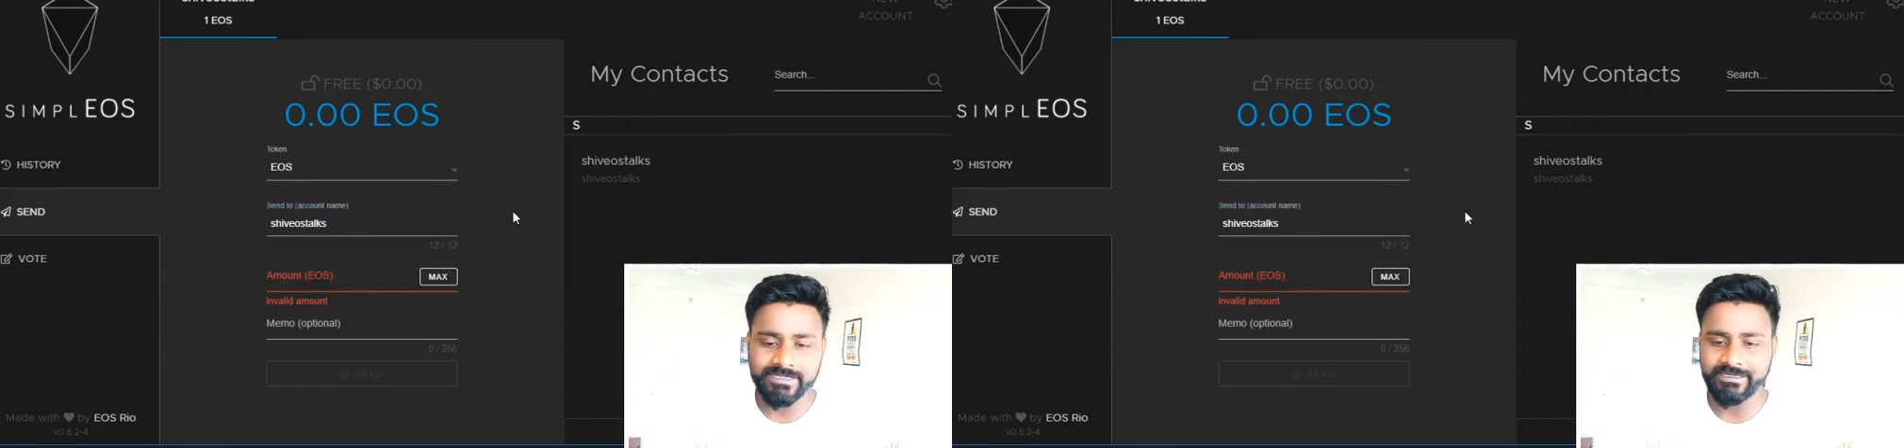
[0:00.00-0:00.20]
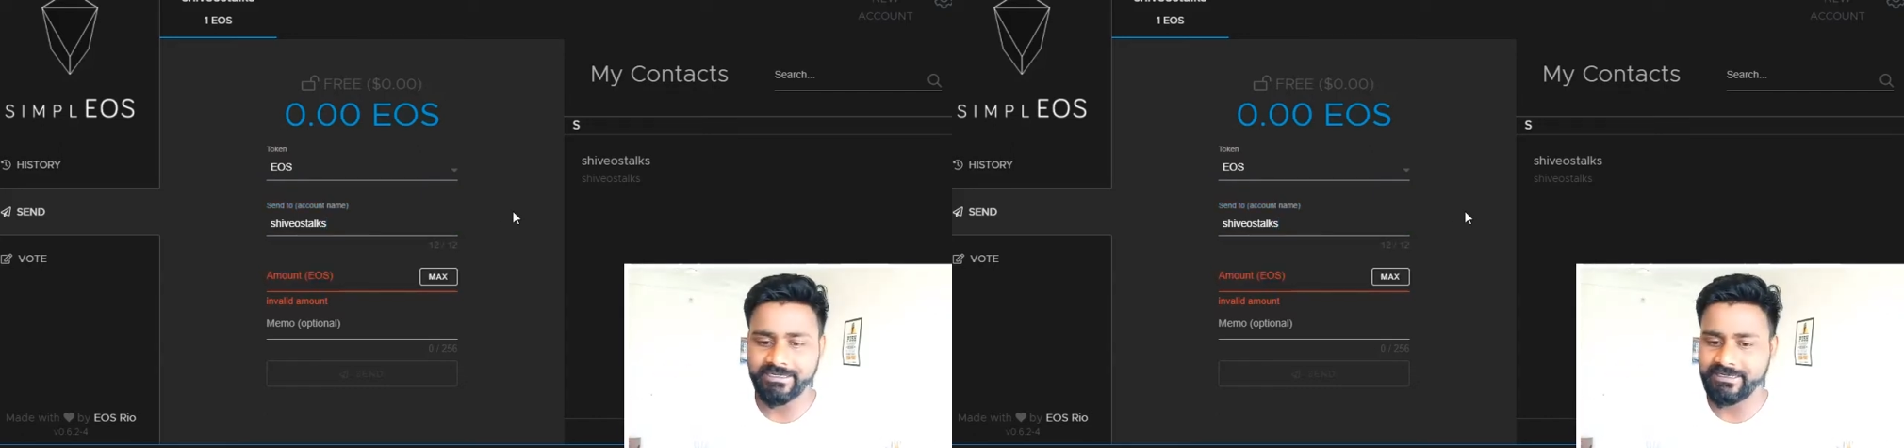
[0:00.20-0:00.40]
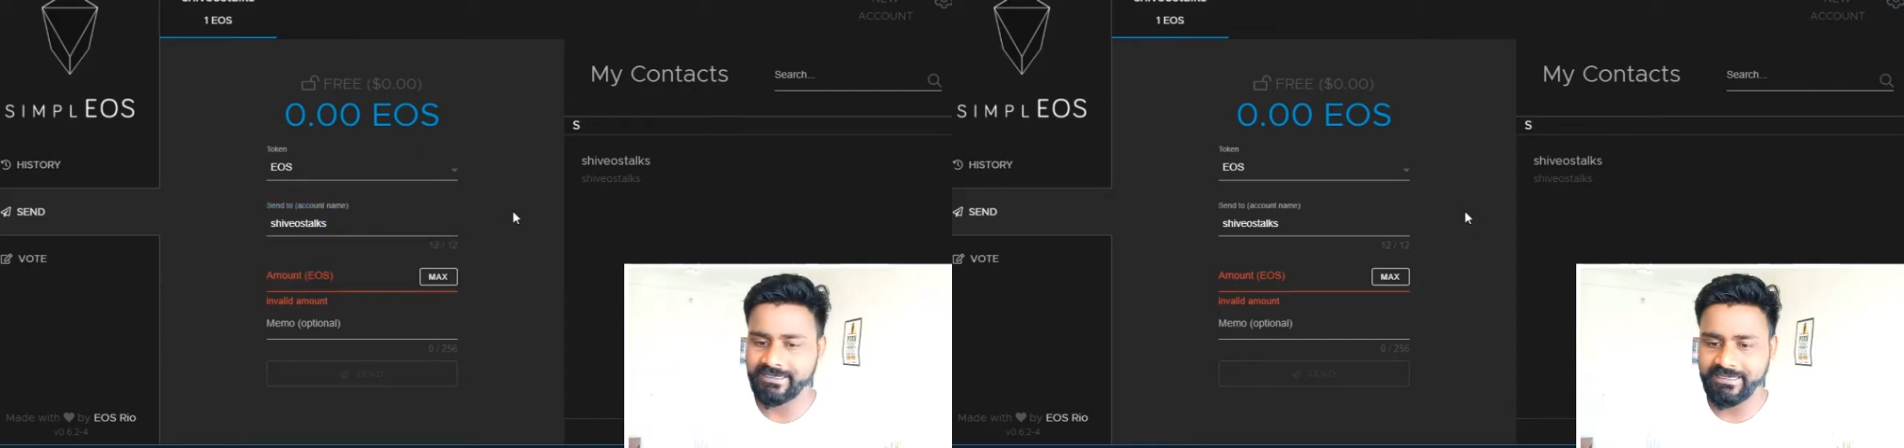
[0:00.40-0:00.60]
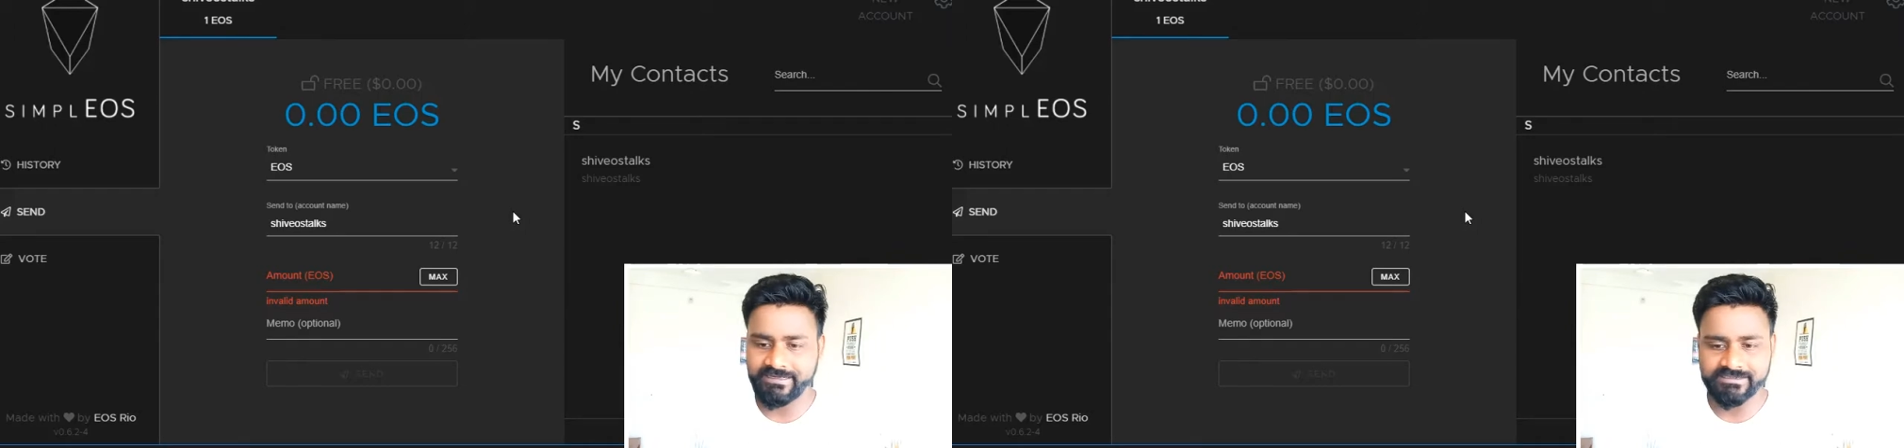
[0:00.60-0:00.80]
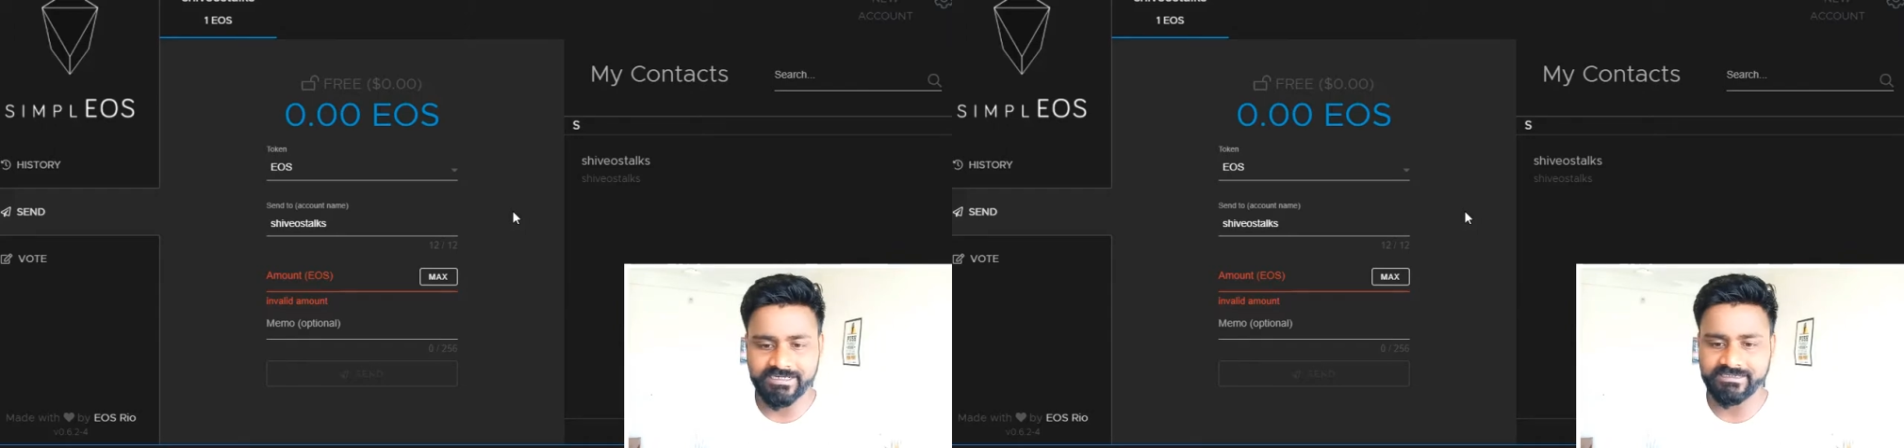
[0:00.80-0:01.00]
and you can
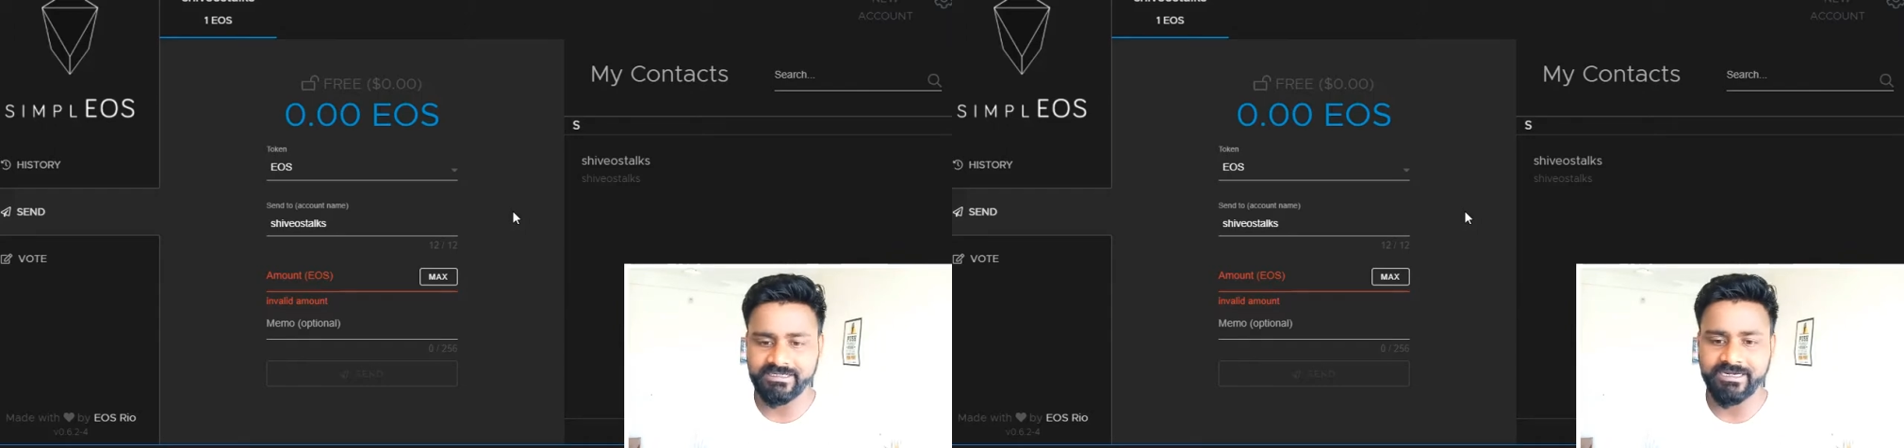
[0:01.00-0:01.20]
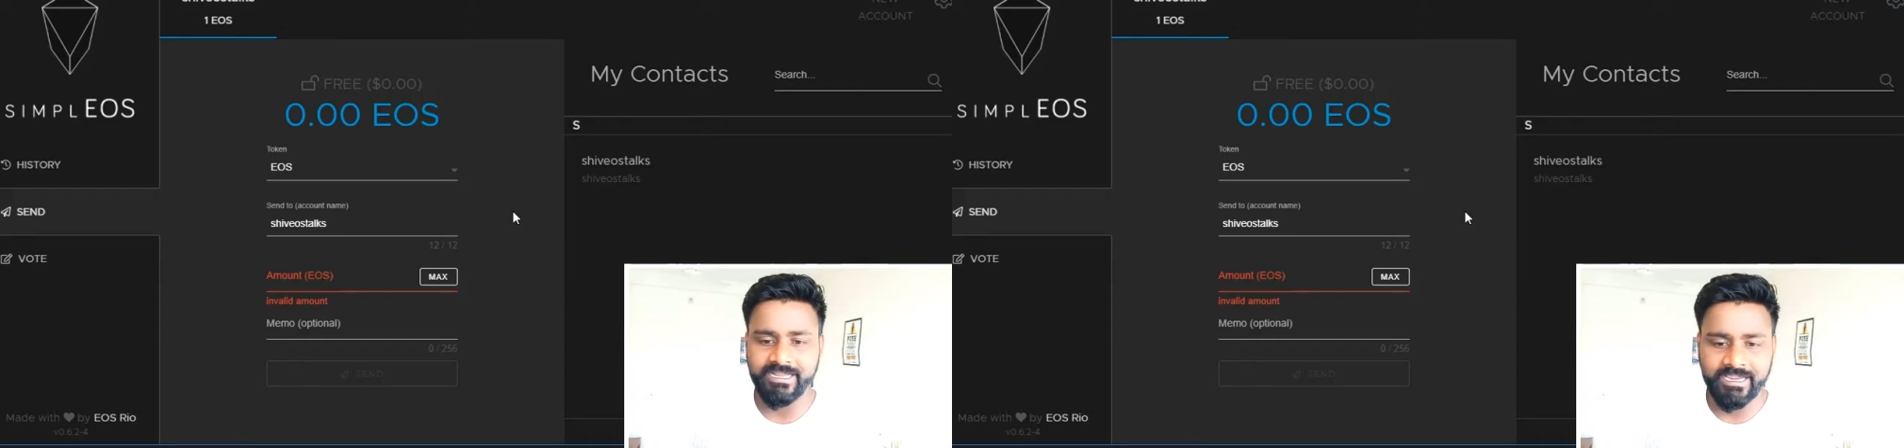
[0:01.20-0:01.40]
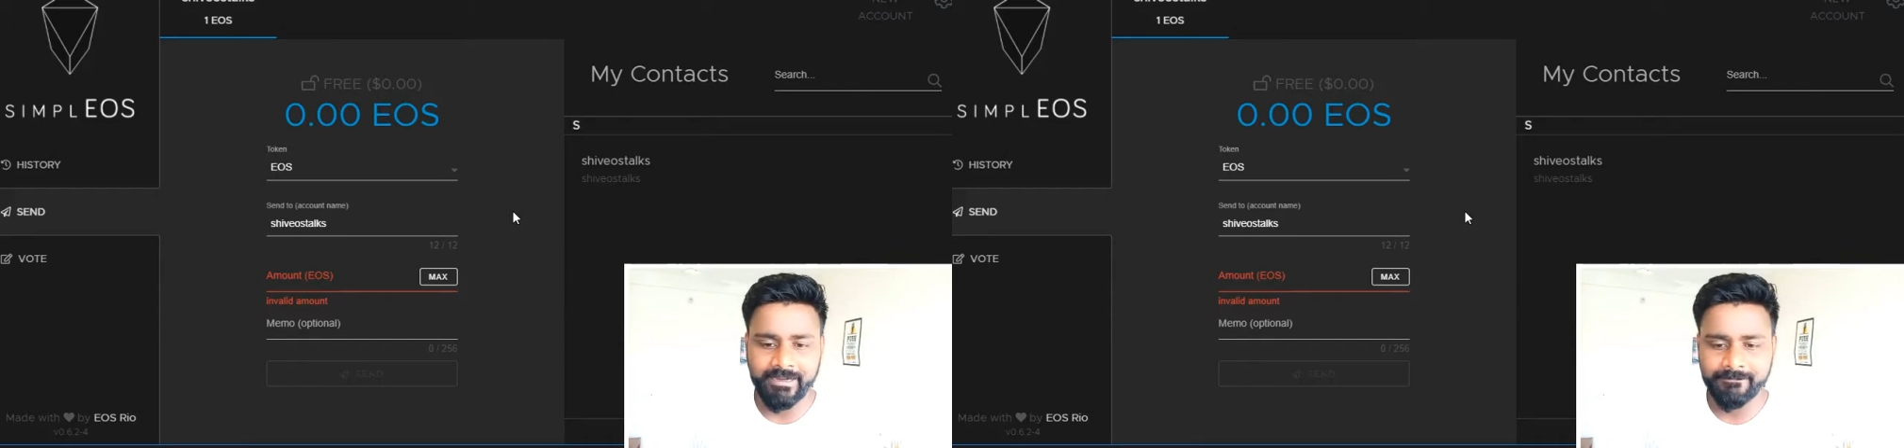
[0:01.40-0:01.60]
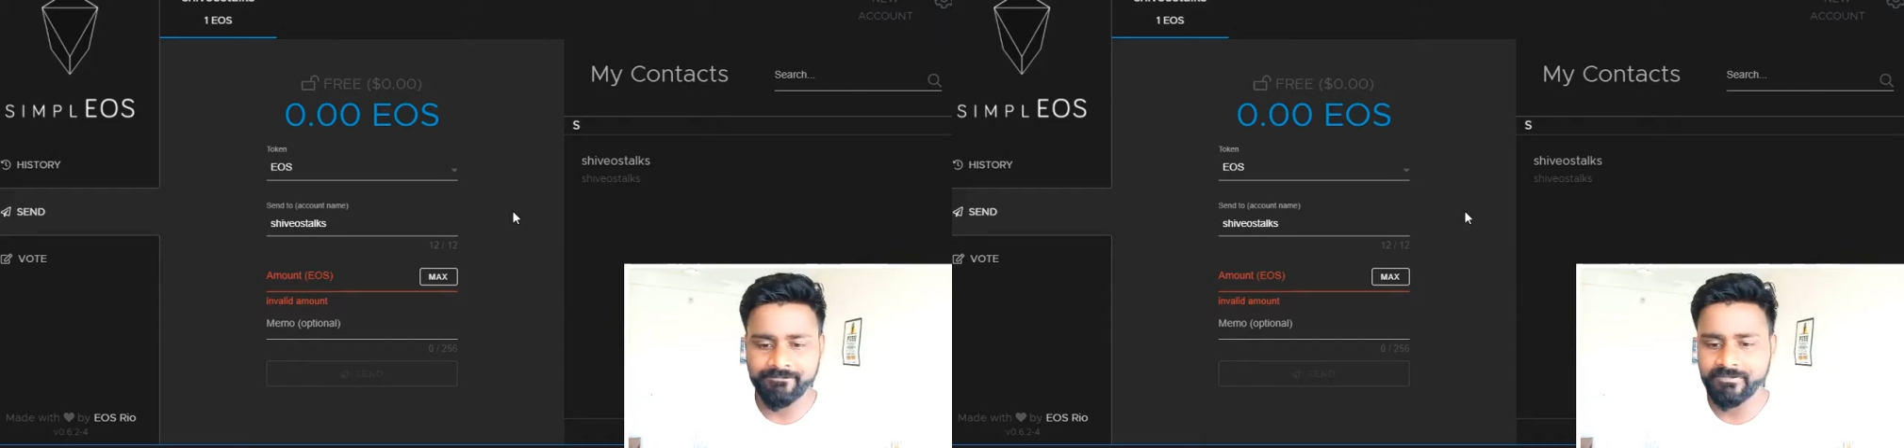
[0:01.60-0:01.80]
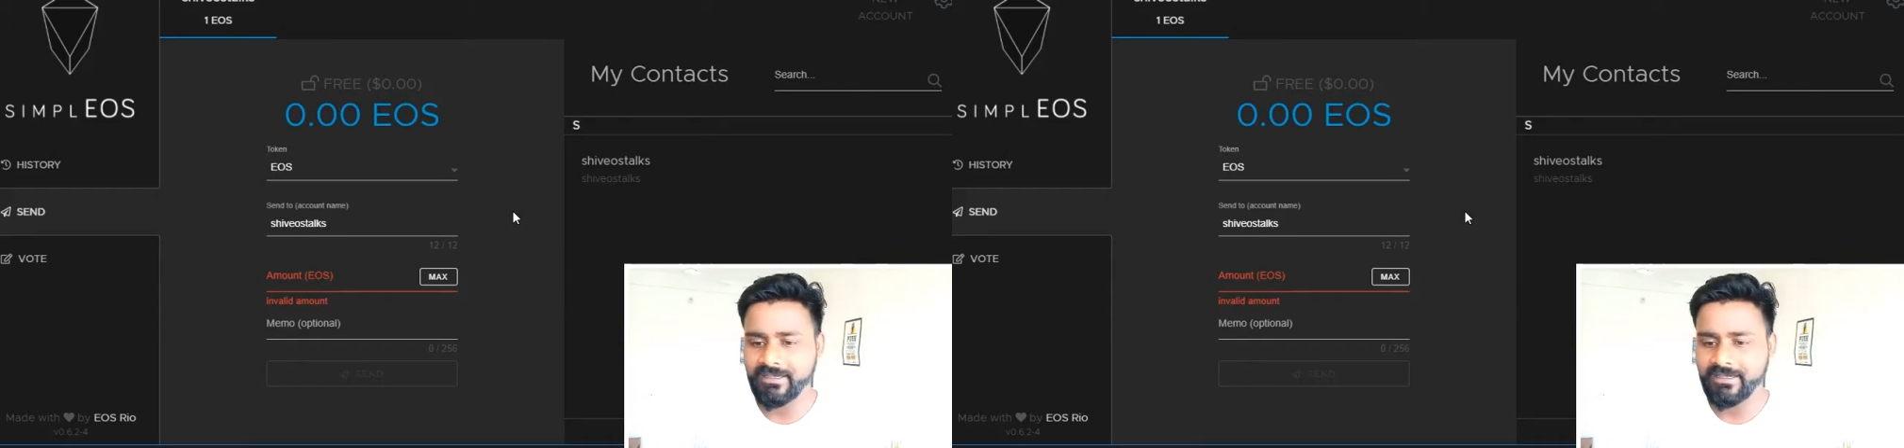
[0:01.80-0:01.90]
again select the name